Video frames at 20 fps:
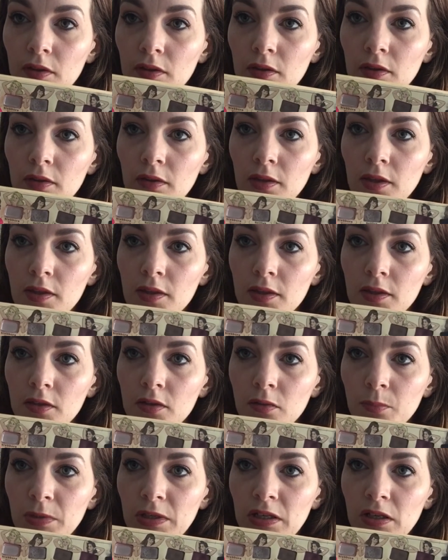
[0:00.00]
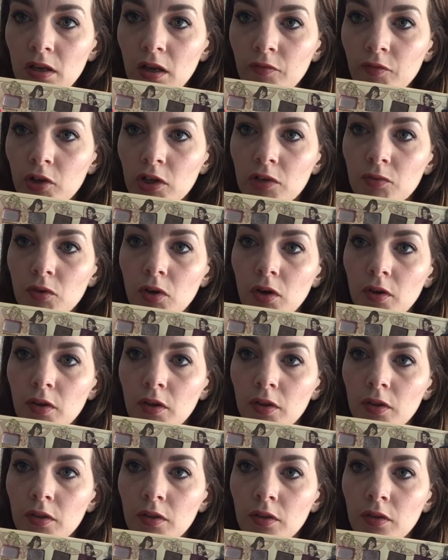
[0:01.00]
is that snobby? I've got it wrong.
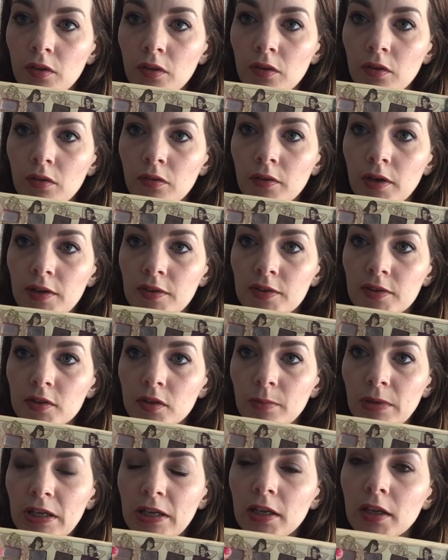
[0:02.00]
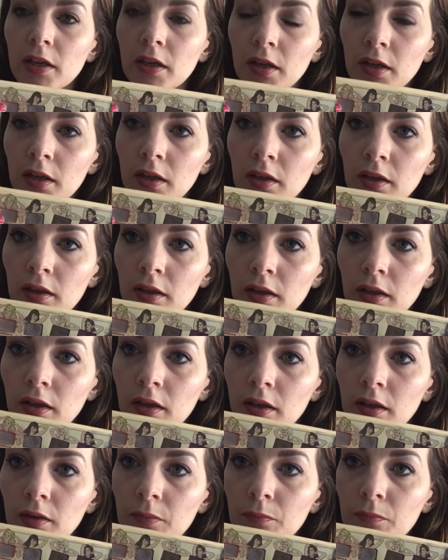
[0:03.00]
That's snobby.
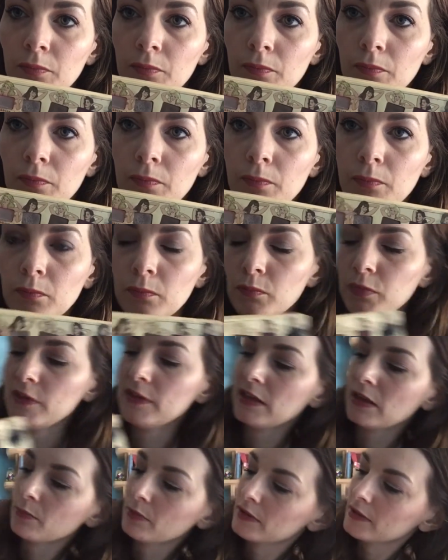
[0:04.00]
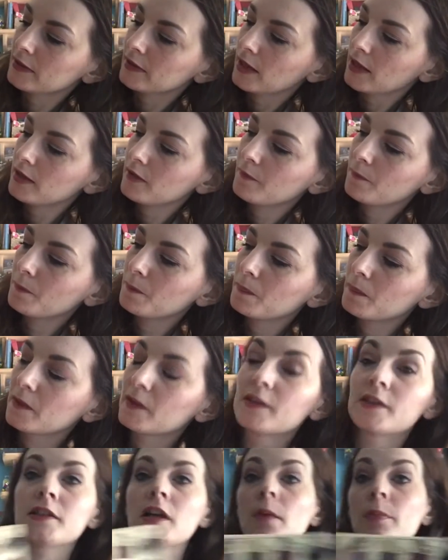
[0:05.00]
What's that one say?
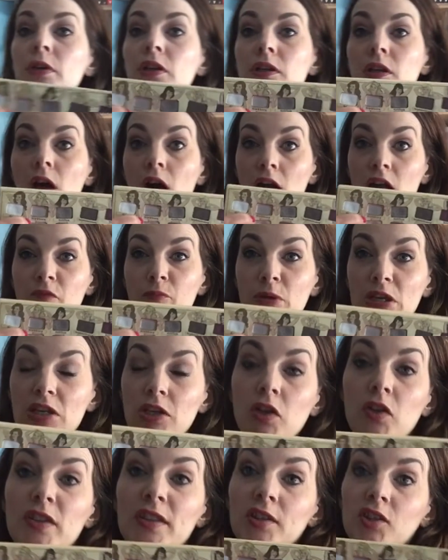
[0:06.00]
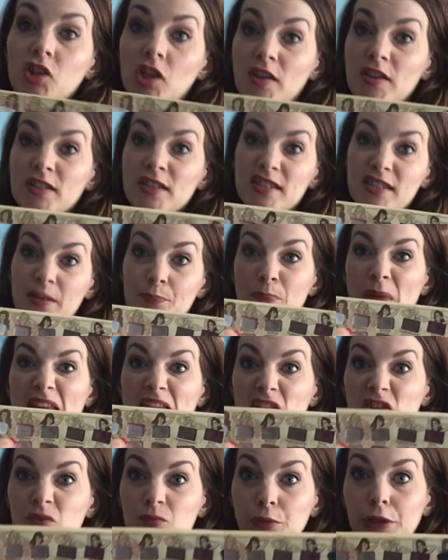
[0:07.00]
Stubborn I have been using just as a
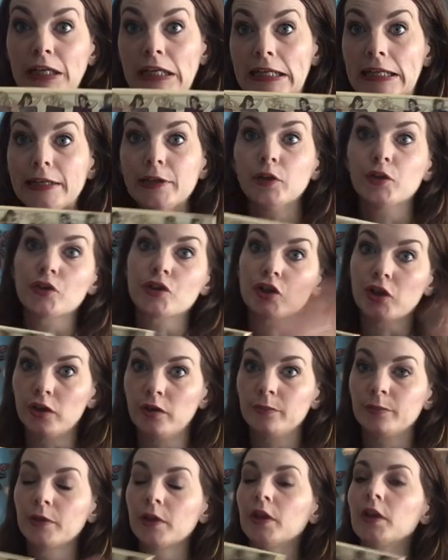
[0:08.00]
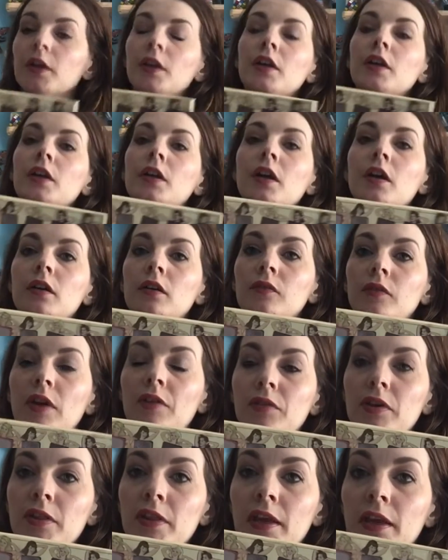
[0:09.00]
base, really, on top of
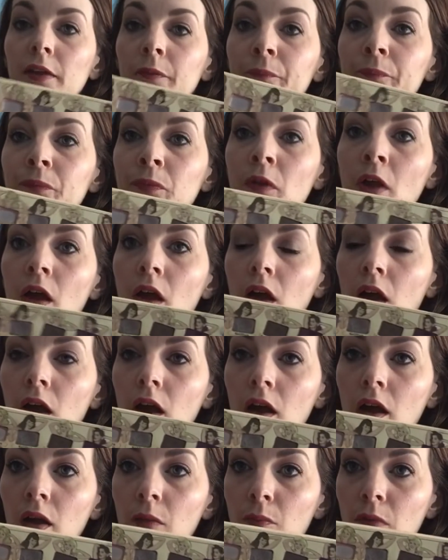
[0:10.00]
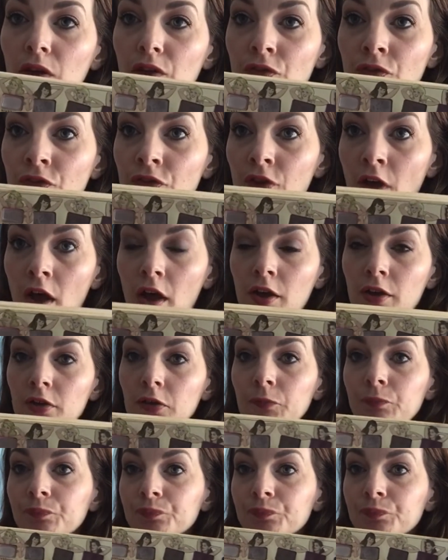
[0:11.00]
everything. So